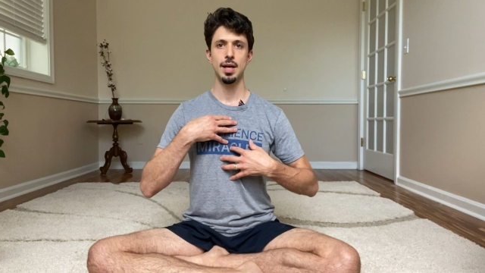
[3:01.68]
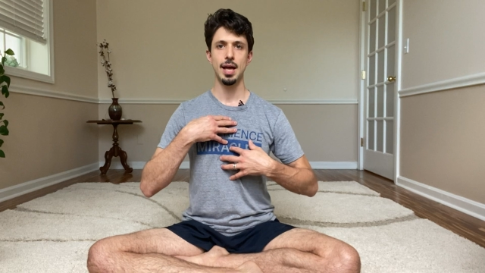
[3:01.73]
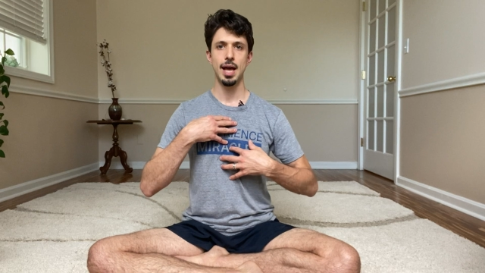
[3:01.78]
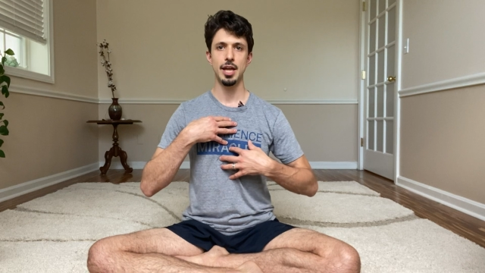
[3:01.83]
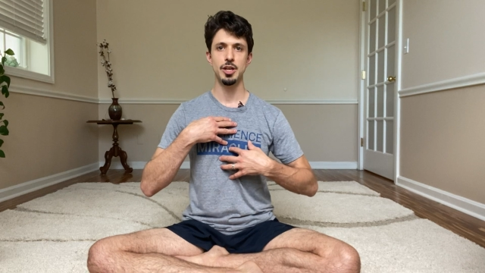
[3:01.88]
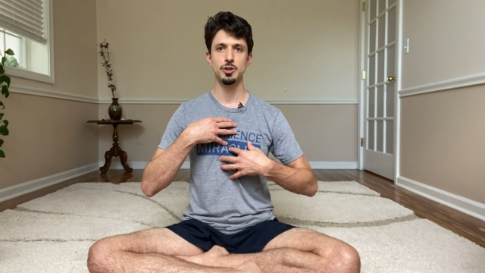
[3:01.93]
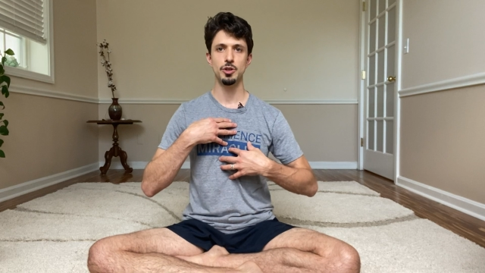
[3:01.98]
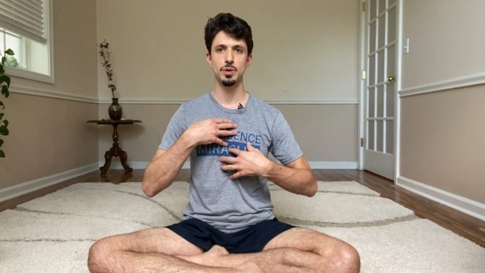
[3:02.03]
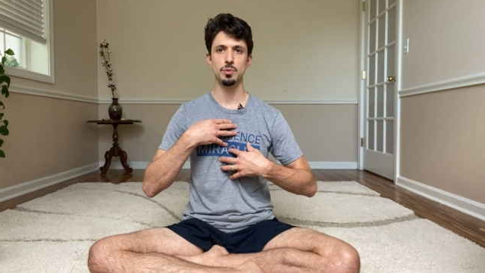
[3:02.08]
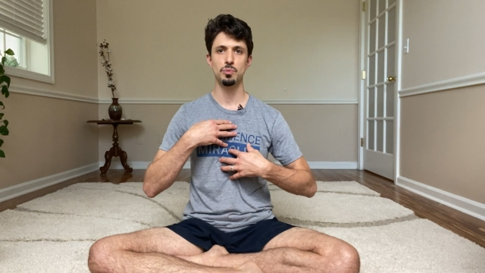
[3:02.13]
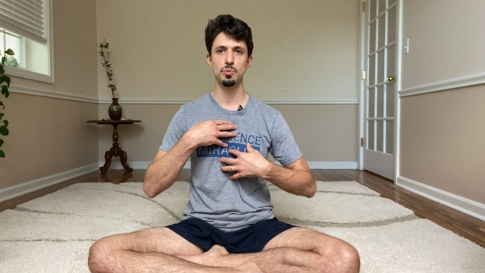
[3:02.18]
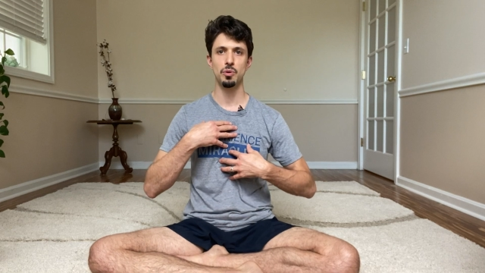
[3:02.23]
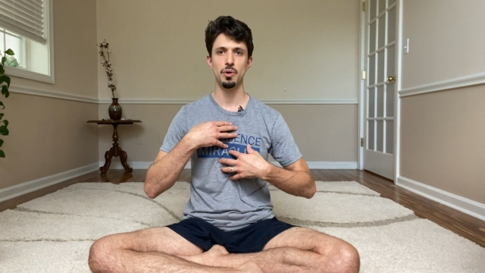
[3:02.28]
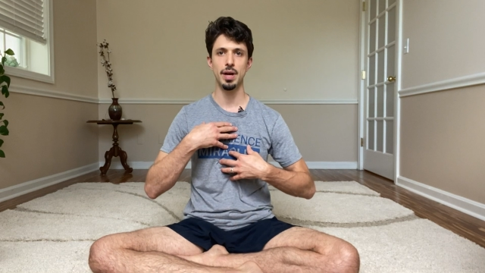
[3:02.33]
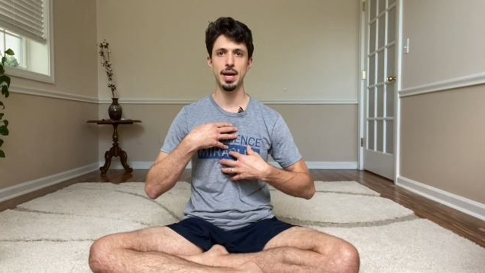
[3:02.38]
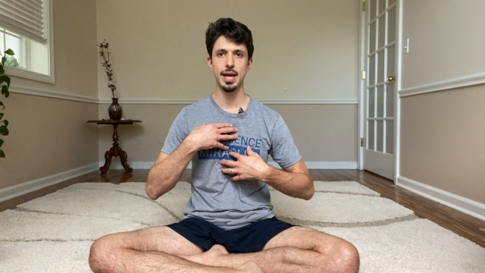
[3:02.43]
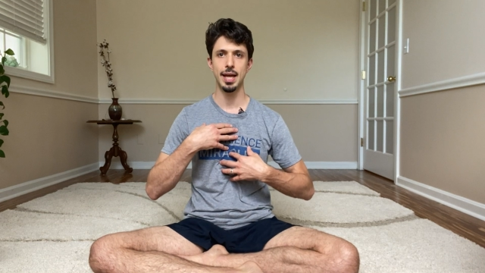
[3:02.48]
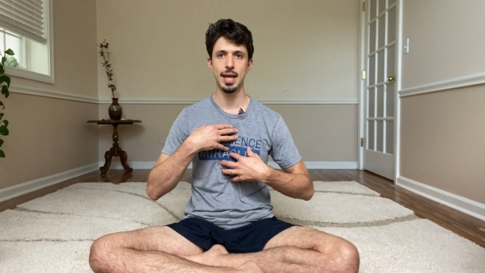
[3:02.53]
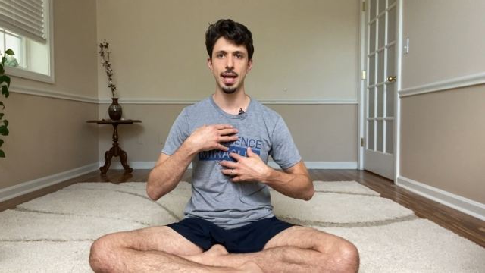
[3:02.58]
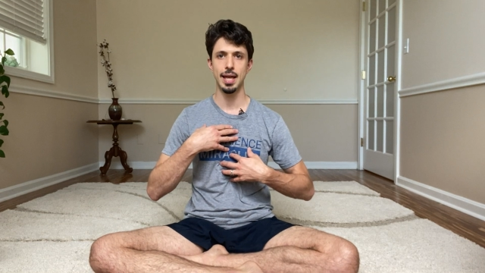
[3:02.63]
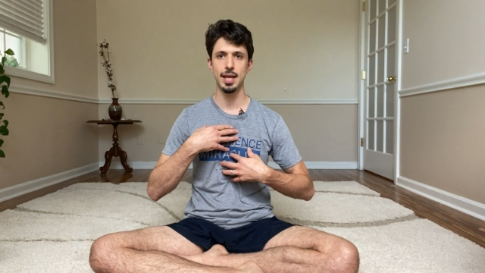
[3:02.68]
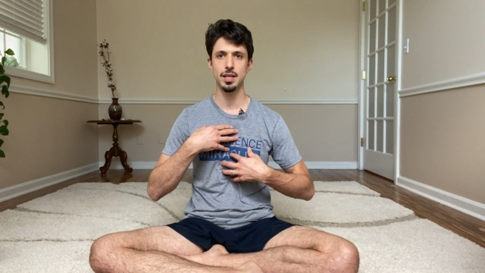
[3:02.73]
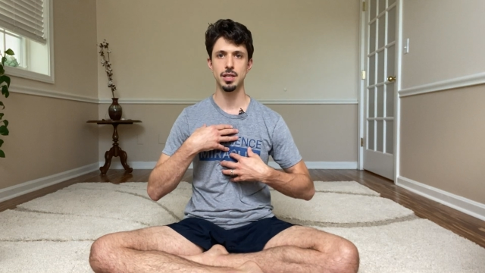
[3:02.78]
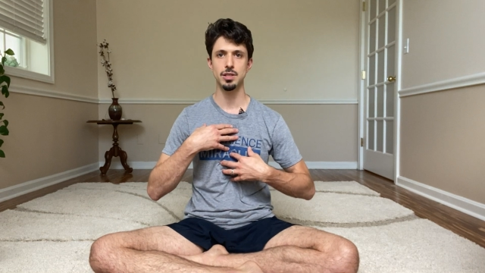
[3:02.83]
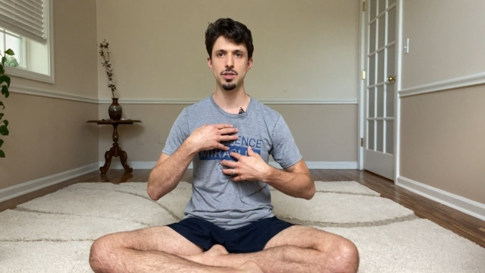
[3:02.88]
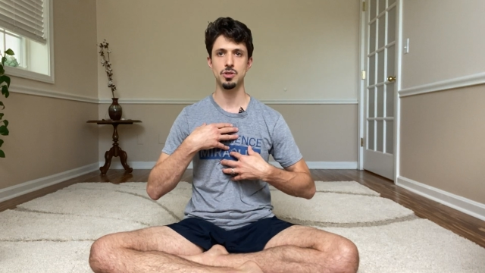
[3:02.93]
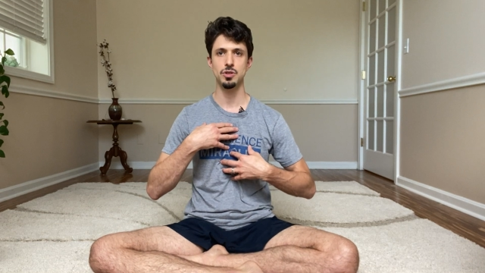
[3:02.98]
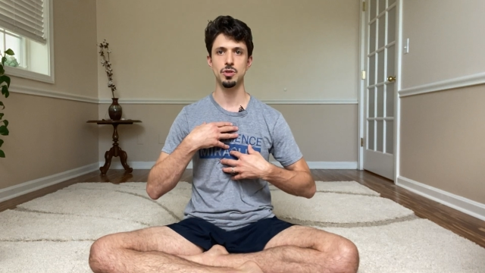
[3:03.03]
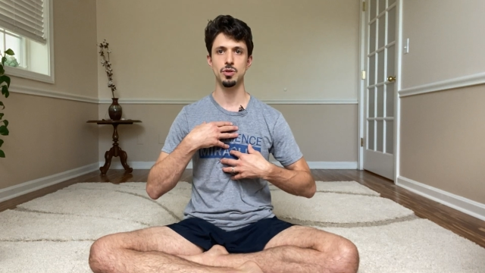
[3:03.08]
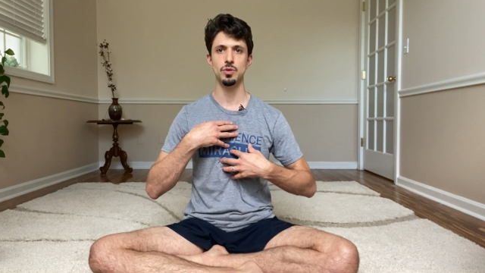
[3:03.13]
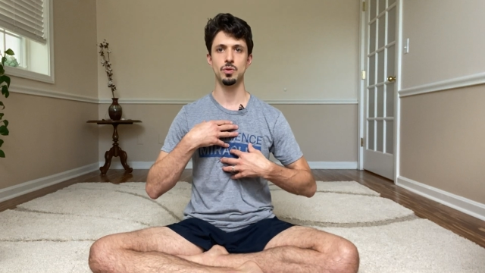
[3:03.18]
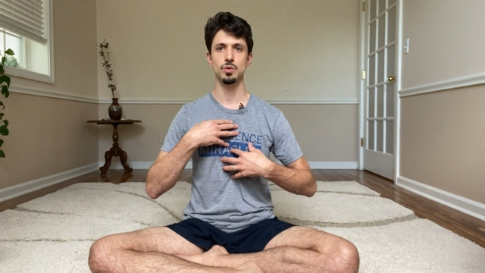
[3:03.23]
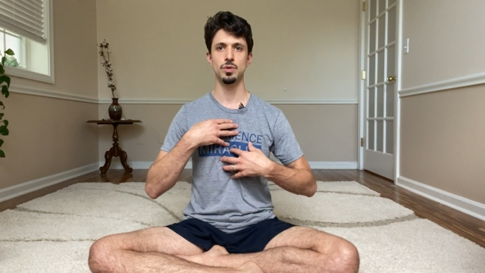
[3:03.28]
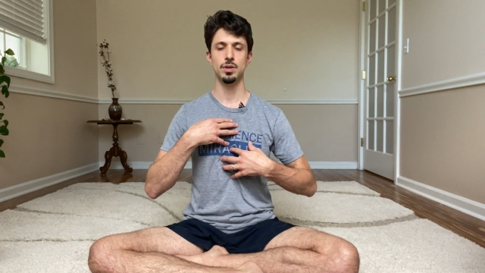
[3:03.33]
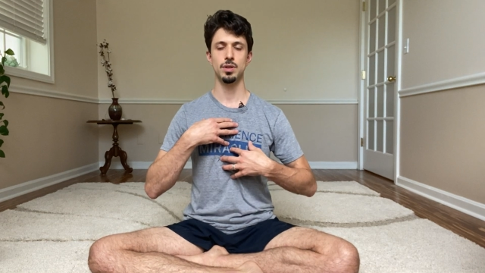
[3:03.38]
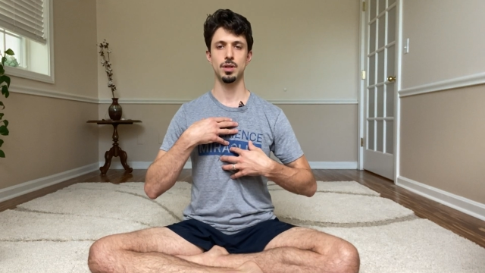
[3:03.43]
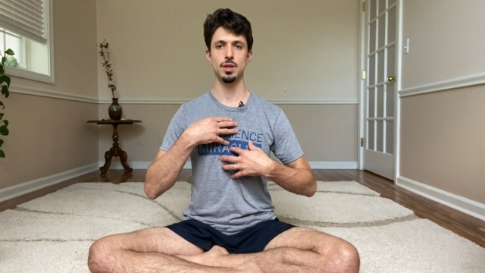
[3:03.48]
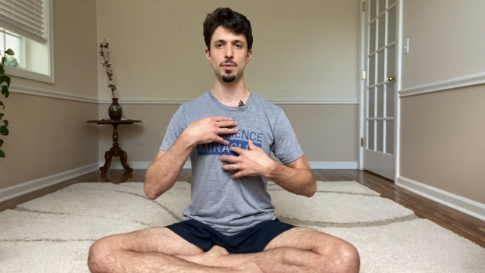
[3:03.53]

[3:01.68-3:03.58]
and you can bring into